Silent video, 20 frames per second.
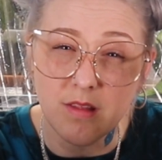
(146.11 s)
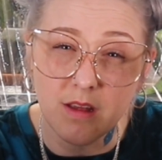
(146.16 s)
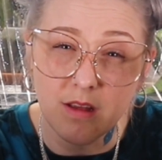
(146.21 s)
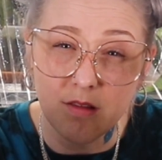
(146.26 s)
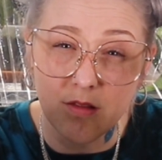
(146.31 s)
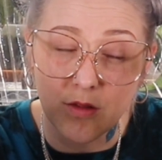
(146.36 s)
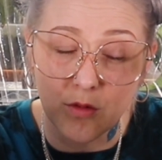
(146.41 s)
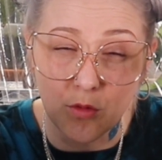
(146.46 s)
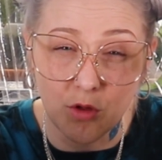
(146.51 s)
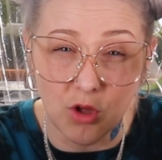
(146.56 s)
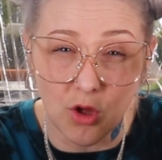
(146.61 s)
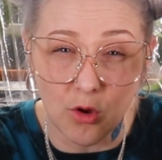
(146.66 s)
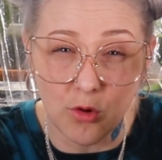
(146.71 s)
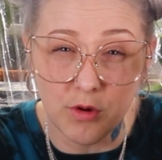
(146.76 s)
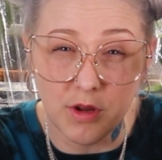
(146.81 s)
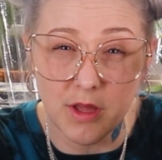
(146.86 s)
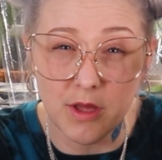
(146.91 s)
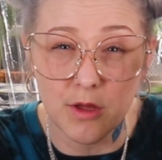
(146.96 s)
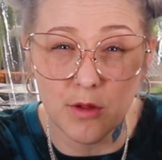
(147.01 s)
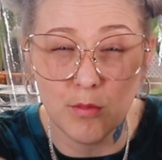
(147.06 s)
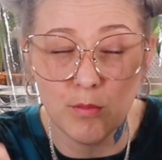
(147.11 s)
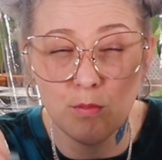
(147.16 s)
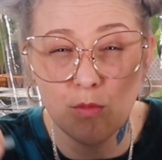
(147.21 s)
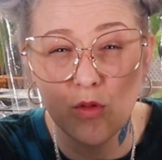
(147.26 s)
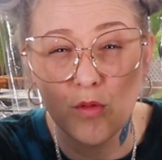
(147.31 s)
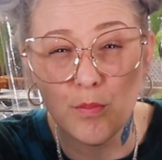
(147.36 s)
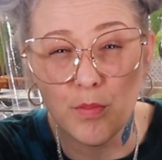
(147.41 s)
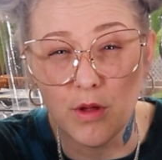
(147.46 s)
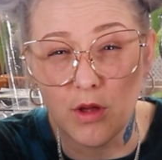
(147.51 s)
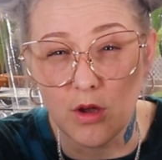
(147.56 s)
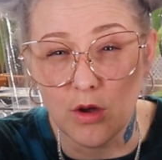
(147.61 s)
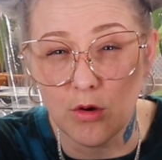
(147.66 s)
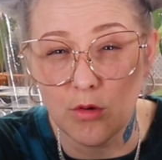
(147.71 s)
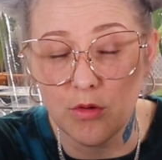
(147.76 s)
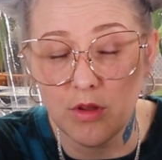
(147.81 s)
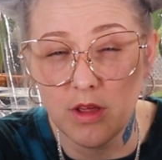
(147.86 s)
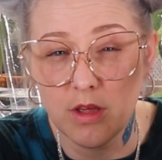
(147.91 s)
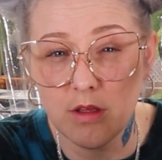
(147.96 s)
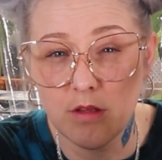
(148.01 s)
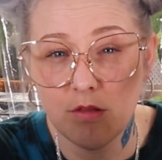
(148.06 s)
like Syngoniums,
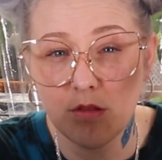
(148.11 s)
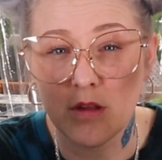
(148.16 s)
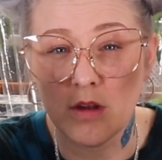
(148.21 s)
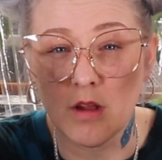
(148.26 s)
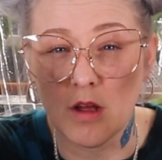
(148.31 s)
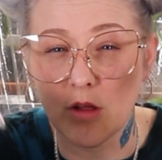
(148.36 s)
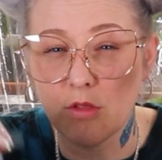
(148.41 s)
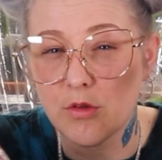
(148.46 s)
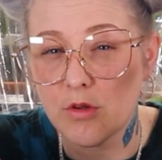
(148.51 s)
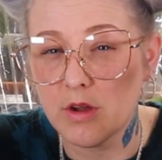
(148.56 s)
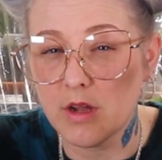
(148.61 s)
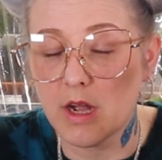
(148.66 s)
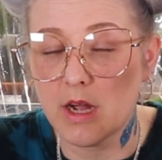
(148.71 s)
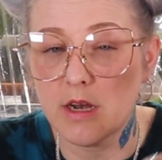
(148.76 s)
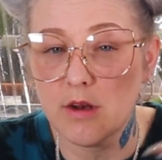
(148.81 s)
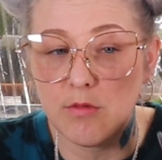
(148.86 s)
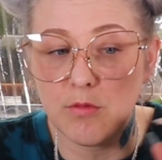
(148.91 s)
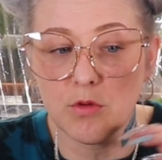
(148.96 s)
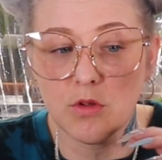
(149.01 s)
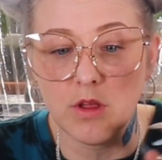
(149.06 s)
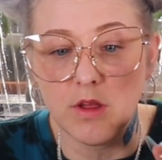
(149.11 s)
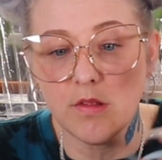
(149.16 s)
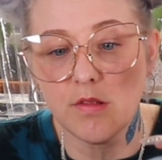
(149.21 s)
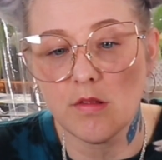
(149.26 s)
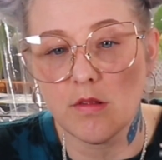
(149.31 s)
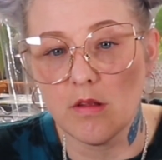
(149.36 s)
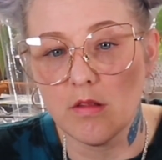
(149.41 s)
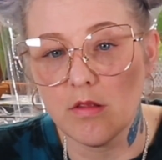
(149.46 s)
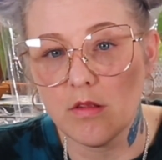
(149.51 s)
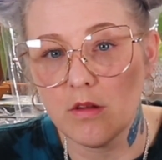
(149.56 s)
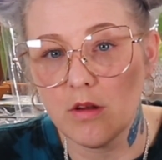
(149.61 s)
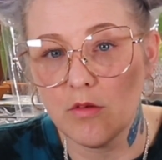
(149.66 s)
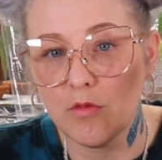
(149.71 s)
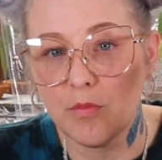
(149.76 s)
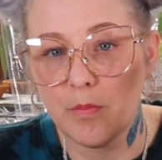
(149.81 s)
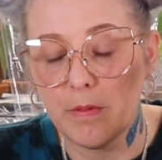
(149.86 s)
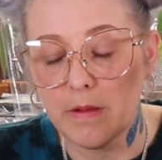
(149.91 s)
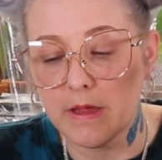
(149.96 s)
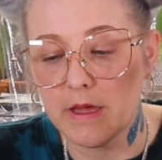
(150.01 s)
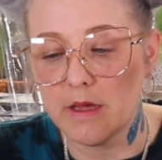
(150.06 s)
begonias, and other kind of really
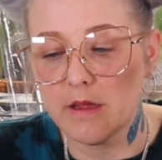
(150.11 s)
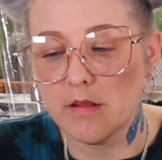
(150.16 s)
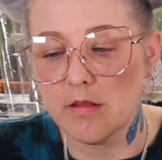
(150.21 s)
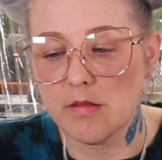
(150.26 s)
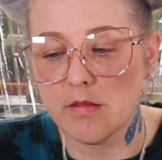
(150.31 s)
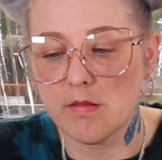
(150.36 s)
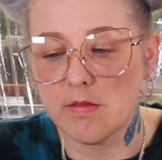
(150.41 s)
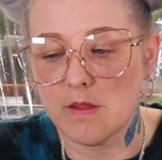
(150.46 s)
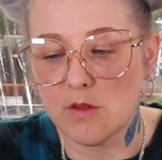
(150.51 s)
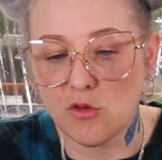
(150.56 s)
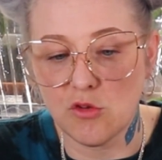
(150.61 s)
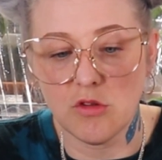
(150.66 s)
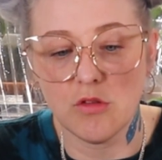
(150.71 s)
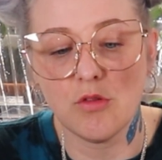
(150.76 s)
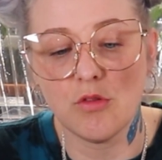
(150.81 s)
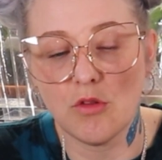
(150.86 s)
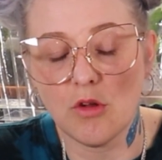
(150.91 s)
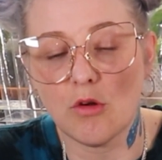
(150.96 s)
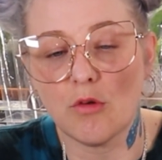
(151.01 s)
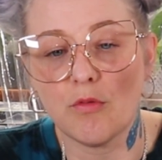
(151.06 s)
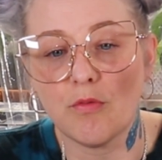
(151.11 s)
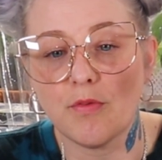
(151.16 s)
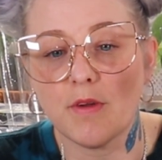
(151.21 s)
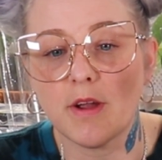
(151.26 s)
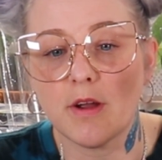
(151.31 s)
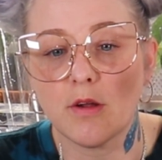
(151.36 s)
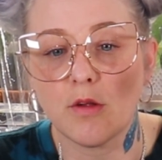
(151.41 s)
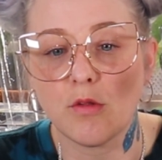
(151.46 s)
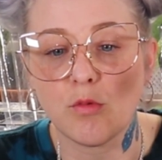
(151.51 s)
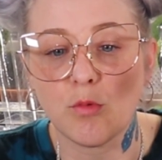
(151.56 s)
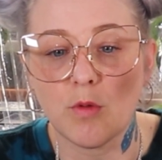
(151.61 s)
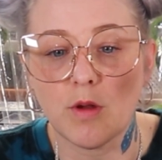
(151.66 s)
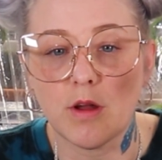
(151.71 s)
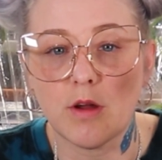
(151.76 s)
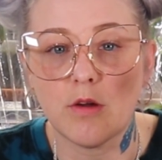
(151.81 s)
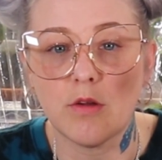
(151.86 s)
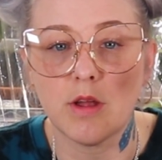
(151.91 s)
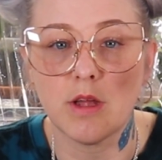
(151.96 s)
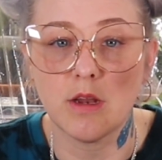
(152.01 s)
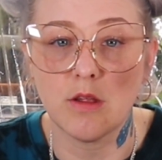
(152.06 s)
sensitive plants, they just don't fare as
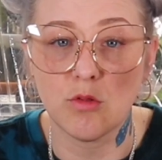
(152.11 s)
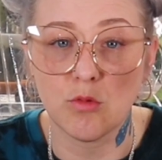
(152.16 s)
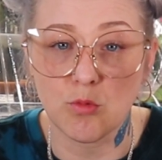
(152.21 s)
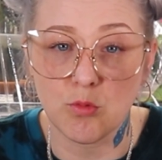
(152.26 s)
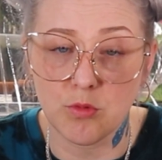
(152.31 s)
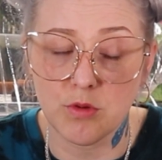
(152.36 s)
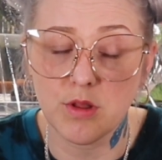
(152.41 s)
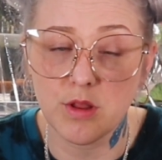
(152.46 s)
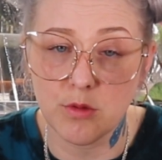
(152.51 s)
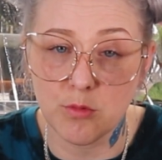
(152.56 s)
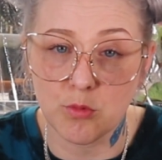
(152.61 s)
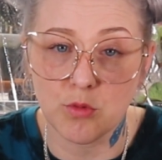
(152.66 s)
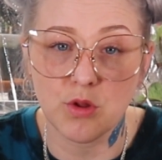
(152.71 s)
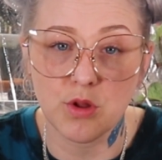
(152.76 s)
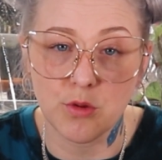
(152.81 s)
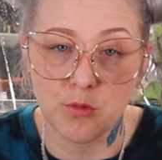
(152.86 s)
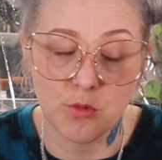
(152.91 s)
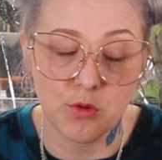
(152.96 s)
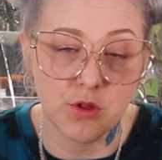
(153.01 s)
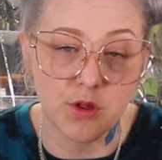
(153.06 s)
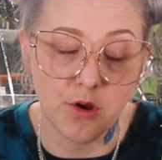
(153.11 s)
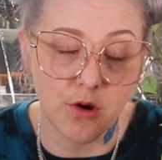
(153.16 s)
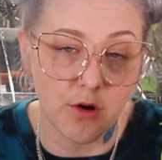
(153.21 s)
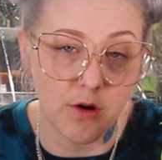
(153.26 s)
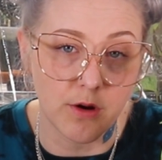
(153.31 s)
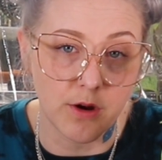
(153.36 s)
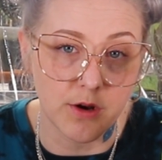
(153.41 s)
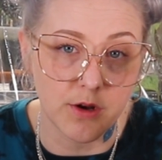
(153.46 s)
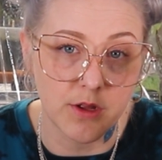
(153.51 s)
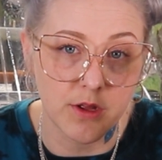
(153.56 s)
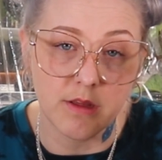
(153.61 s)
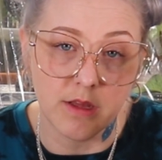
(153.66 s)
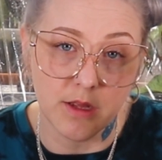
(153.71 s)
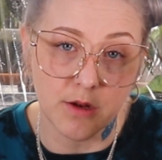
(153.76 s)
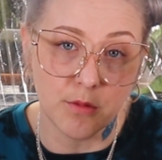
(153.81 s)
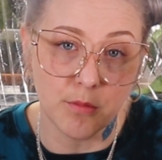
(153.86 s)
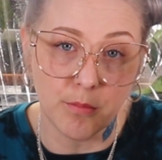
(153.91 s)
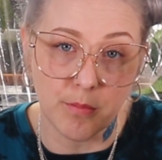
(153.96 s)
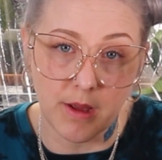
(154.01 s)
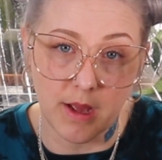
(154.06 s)
well, and it's really, really, really hard to get
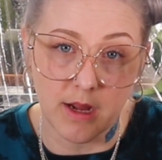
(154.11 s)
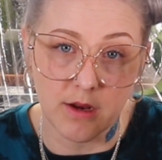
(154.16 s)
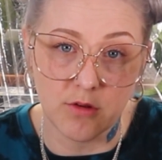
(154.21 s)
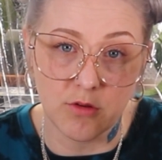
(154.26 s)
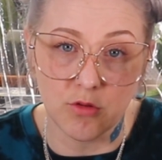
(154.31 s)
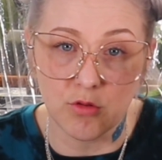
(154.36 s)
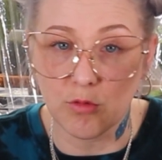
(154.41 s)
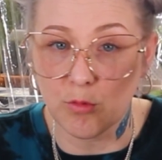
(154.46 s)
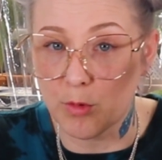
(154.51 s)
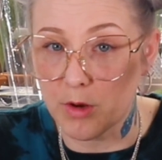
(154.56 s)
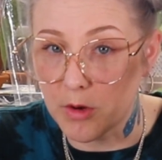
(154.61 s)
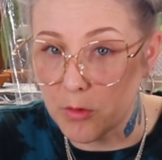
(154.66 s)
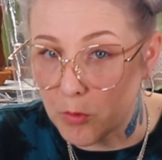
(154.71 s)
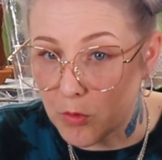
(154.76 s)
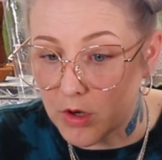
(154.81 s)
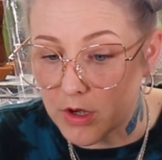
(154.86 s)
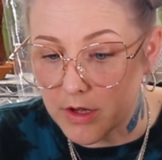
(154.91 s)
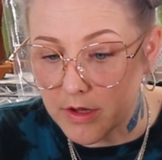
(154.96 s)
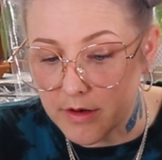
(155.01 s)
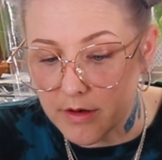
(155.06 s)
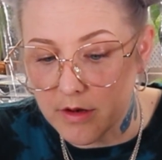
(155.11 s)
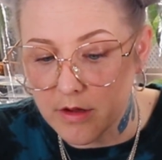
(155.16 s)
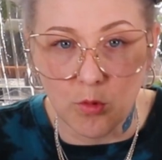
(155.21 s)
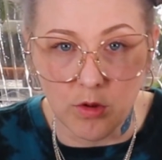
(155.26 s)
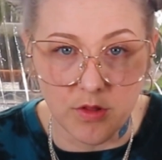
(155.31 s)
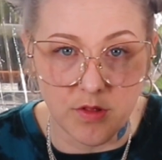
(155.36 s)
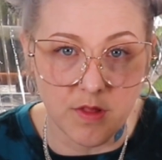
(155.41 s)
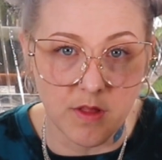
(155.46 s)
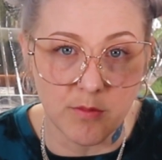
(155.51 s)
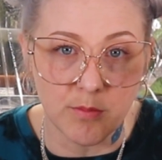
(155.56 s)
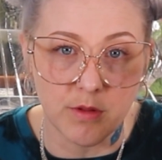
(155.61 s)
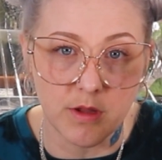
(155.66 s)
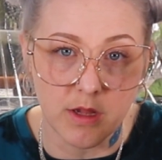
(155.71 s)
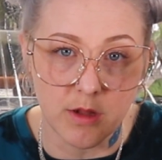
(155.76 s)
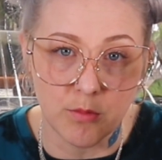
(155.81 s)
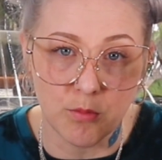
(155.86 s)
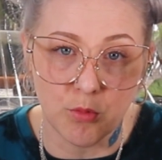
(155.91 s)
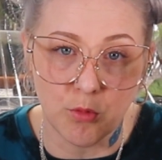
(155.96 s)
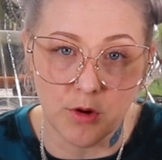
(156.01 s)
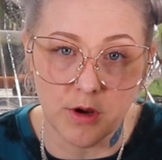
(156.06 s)
them back to square one once they've been
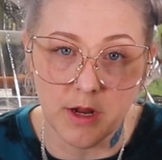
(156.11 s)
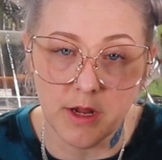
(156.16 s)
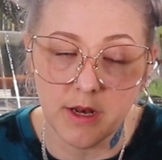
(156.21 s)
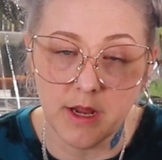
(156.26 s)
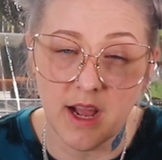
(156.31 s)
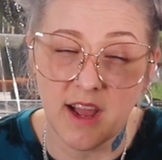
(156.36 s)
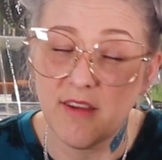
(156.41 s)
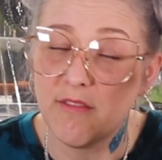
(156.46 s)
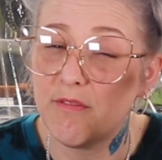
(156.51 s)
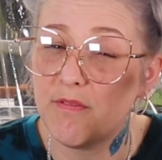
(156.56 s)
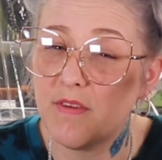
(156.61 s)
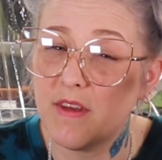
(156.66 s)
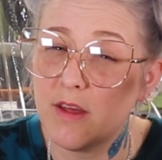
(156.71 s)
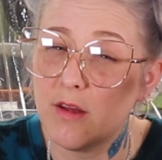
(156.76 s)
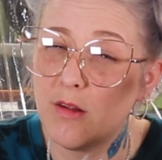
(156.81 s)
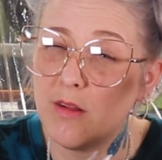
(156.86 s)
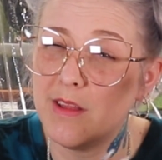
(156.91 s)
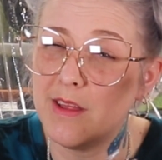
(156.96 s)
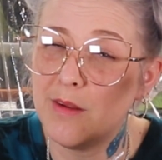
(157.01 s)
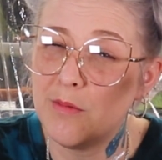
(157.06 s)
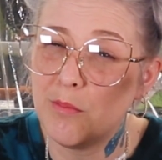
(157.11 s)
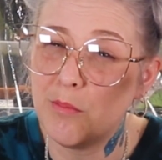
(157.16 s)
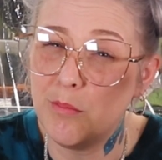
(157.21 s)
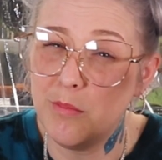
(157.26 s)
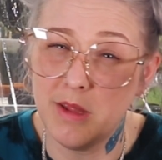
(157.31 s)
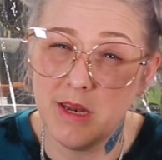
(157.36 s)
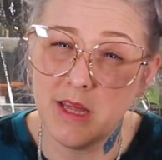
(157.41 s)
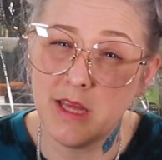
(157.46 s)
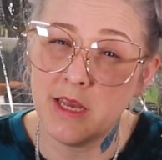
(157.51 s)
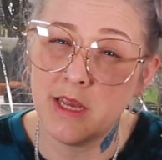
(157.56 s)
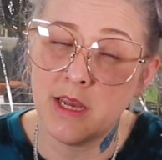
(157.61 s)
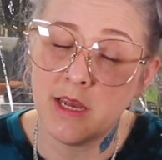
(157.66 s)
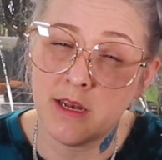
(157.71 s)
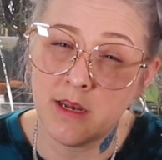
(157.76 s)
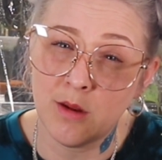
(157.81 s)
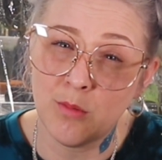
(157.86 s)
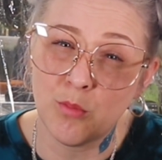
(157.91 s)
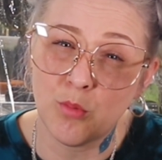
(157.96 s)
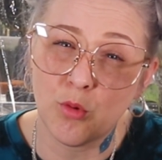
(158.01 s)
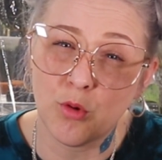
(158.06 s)
imported. I've failed at many an
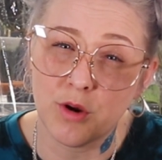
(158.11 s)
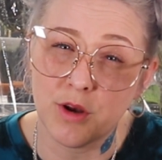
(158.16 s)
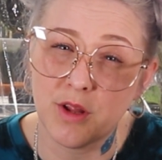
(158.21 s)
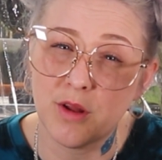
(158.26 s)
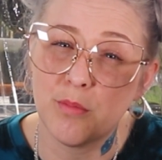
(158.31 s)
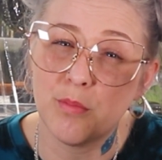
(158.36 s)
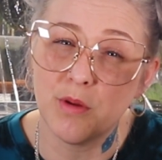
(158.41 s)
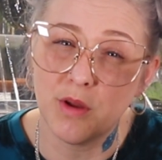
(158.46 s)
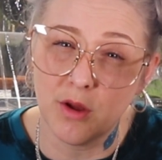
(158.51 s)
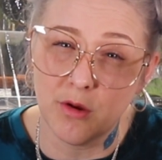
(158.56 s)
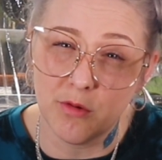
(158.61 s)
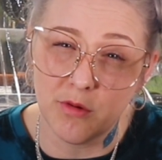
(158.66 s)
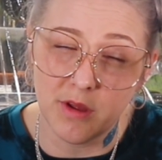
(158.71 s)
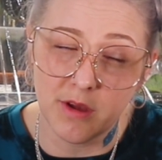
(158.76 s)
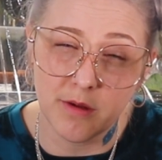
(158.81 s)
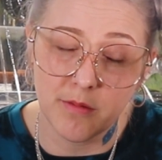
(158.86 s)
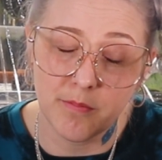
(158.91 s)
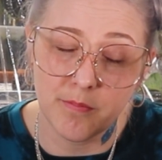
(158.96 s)
imported begonia.